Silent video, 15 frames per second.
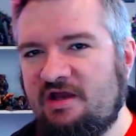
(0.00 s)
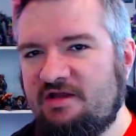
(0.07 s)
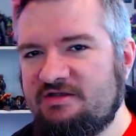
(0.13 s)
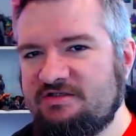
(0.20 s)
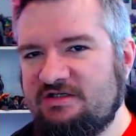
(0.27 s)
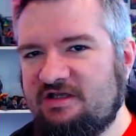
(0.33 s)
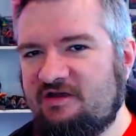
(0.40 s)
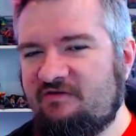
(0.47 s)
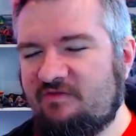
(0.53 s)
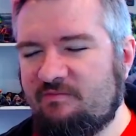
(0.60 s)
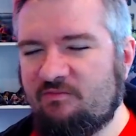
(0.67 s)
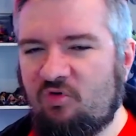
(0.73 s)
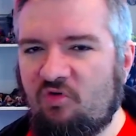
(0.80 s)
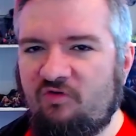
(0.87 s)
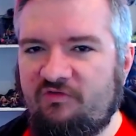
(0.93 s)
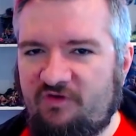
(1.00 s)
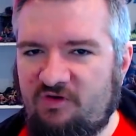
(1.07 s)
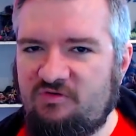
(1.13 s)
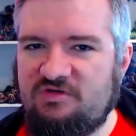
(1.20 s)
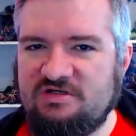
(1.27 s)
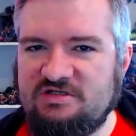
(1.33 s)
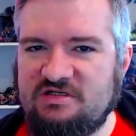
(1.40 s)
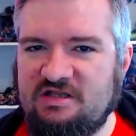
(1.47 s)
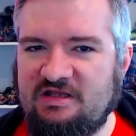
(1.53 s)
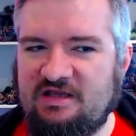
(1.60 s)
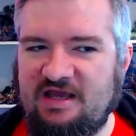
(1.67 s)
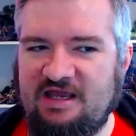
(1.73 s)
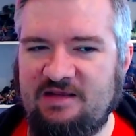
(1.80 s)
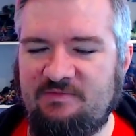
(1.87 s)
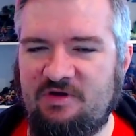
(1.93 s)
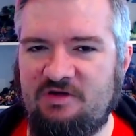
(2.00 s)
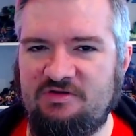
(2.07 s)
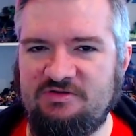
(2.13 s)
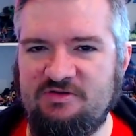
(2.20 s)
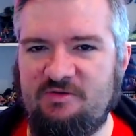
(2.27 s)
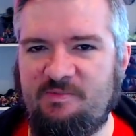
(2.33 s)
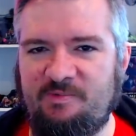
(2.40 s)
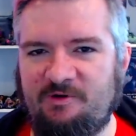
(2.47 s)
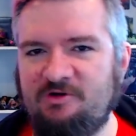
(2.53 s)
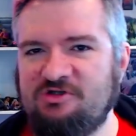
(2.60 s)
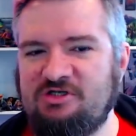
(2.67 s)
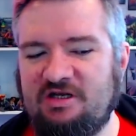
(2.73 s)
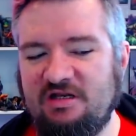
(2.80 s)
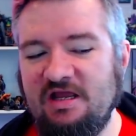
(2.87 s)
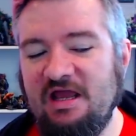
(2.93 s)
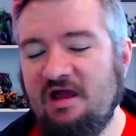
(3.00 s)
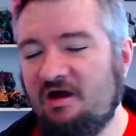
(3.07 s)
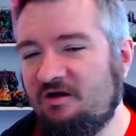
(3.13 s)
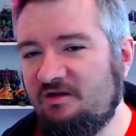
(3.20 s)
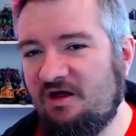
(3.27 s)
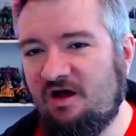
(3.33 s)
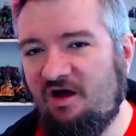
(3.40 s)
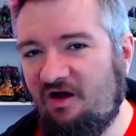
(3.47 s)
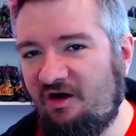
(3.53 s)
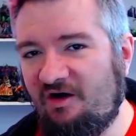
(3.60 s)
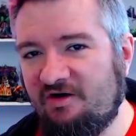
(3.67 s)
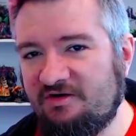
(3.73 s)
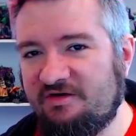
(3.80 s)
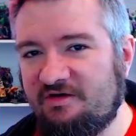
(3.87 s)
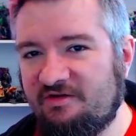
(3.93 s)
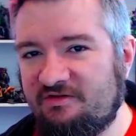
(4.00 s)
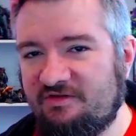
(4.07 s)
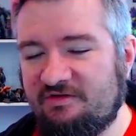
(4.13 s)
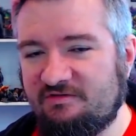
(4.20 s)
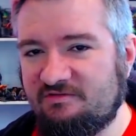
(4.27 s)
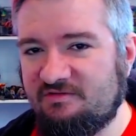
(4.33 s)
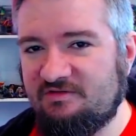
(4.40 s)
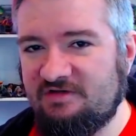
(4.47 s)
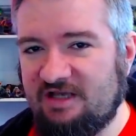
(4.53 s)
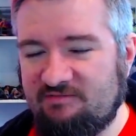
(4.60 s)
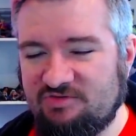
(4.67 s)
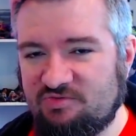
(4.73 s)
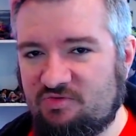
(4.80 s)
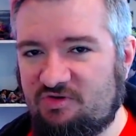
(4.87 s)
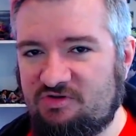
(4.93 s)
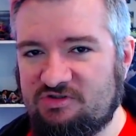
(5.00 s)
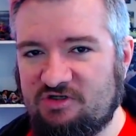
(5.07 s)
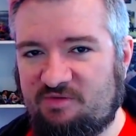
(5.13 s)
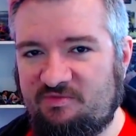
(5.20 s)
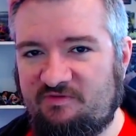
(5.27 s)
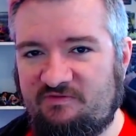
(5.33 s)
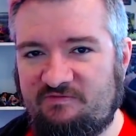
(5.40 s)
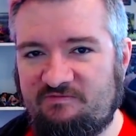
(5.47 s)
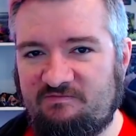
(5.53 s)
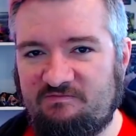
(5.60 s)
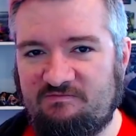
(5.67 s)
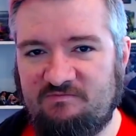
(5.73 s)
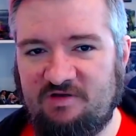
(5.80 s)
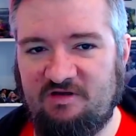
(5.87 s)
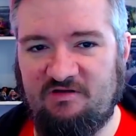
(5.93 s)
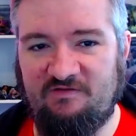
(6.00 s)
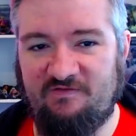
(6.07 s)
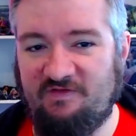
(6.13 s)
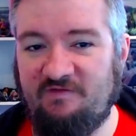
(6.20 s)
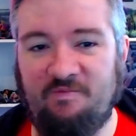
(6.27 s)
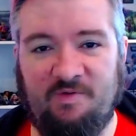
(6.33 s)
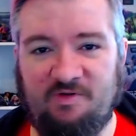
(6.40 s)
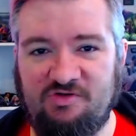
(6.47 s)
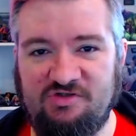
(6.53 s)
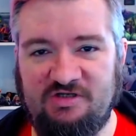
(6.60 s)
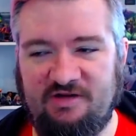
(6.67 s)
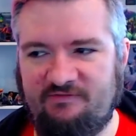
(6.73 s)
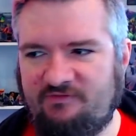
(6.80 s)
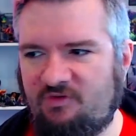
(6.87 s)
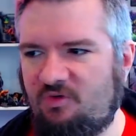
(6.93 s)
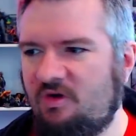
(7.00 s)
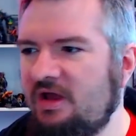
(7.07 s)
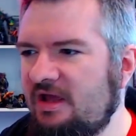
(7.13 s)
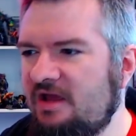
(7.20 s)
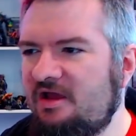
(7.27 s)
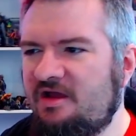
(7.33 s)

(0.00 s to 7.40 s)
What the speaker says: to give more focus to the game and to push it a lot harder than Games Workshop have pushed it for